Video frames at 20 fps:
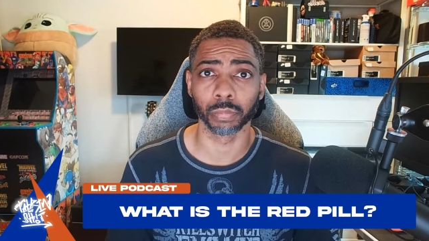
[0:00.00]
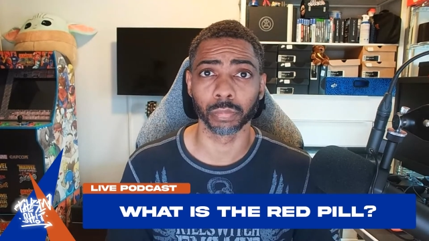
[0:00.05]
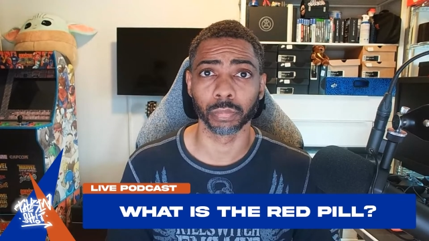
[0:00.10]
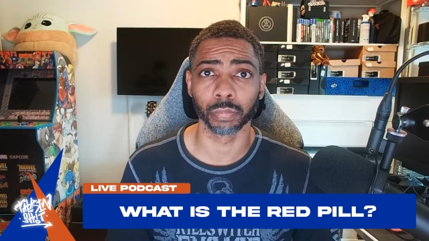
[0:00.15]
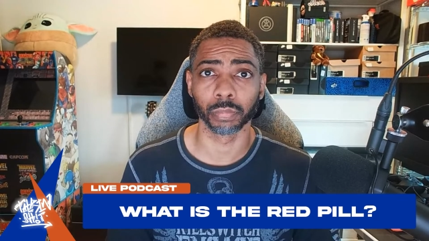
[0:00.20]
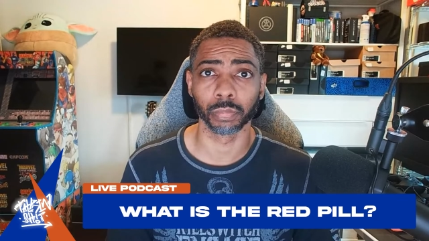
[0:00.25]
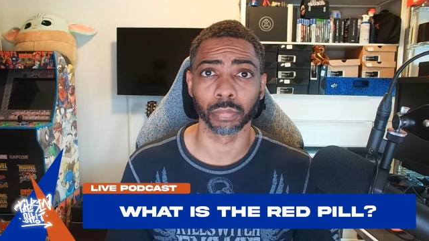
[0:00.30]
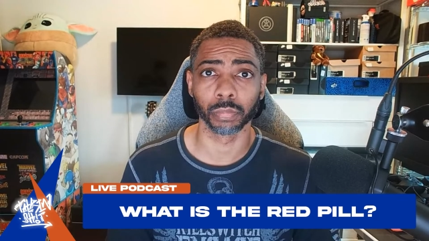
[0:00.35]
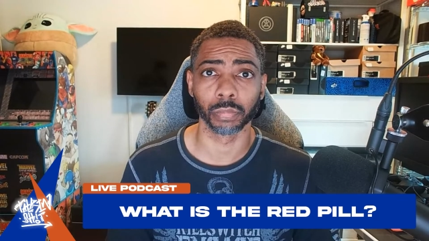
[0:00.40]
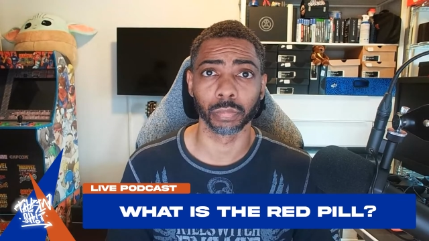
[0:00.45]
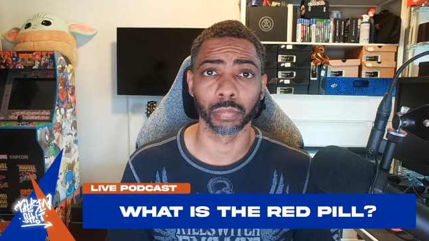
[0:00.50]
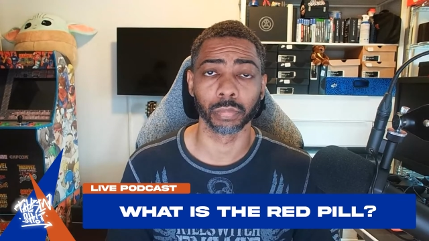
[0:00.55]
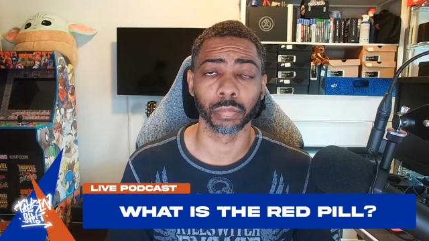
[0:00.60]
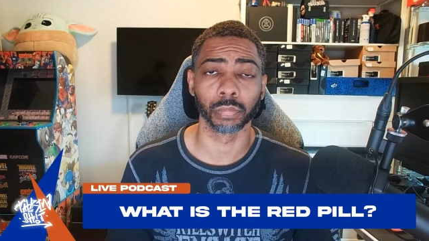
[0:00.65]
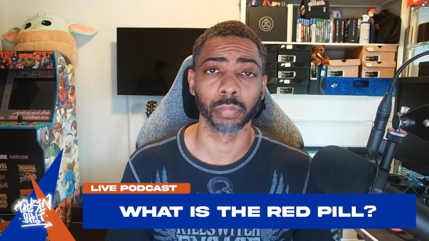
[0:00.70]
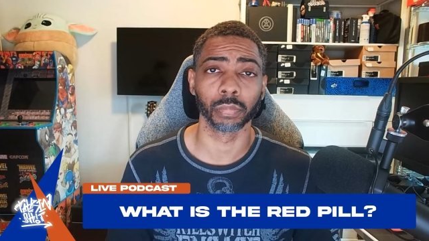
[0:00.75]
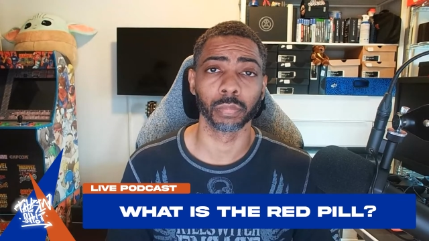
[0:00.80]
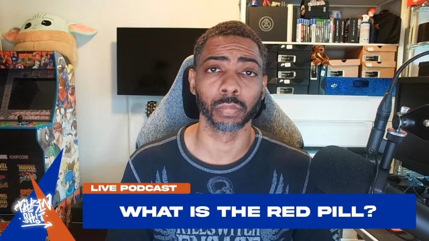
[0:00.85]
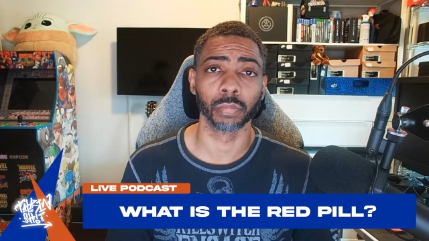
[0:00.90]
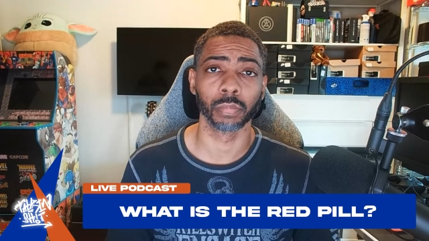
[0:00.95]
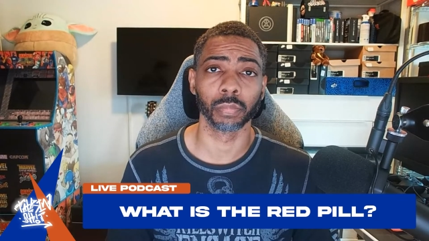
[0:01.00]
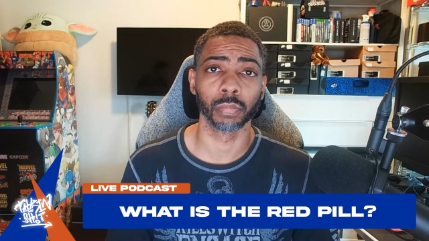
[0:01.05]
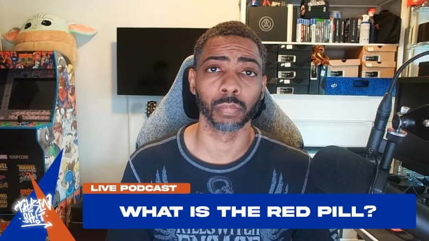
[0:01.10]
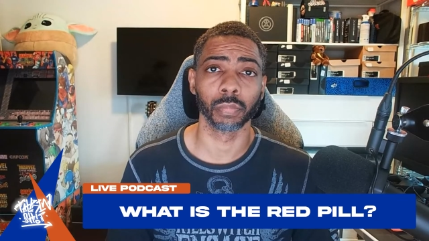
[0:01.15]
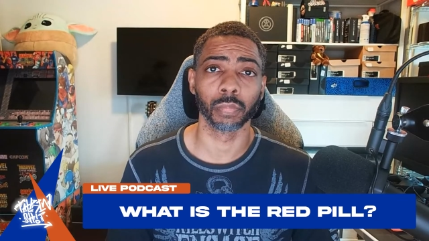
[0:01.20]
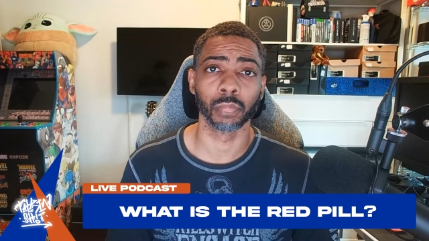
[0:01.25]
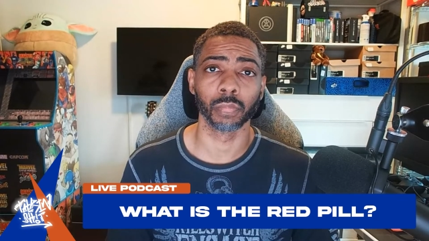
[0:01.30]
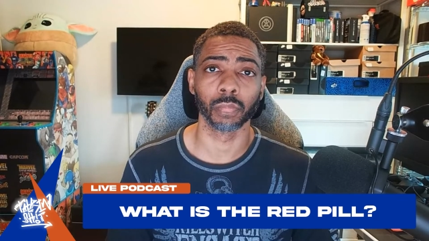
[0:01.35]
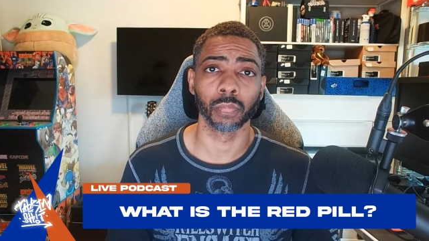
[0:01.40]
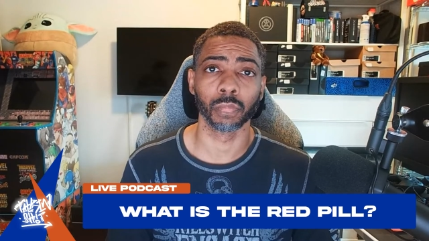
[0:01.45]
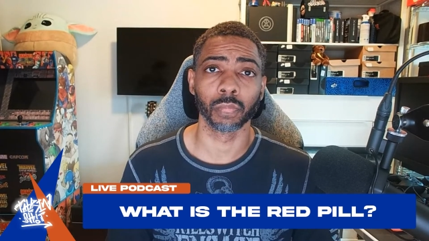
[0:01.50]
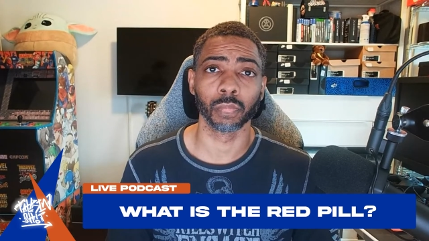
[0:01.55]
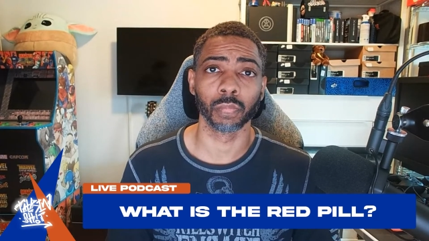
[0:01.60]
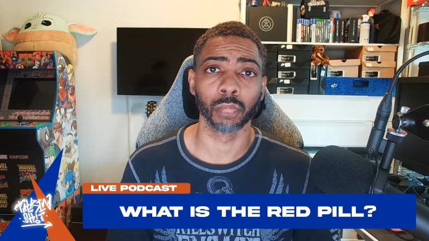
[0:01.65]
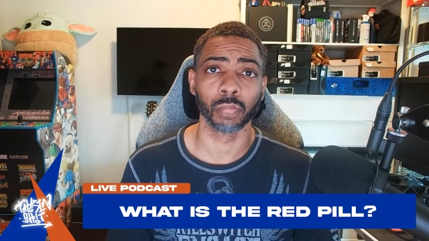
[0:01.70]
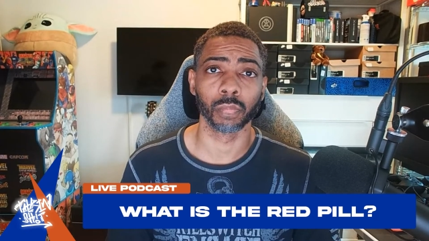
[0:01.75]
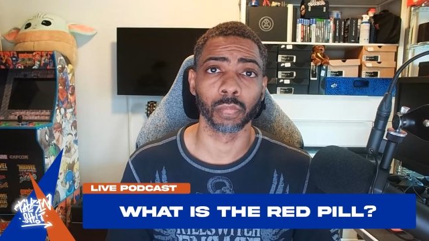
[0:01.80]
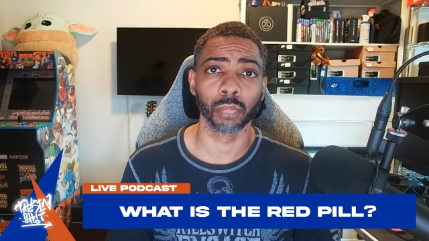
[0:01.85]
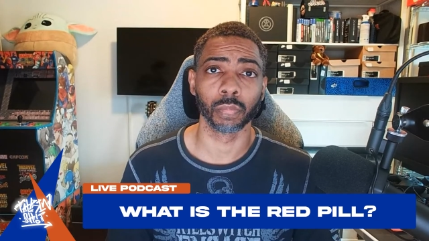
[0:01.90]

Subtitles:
Nobody speaks.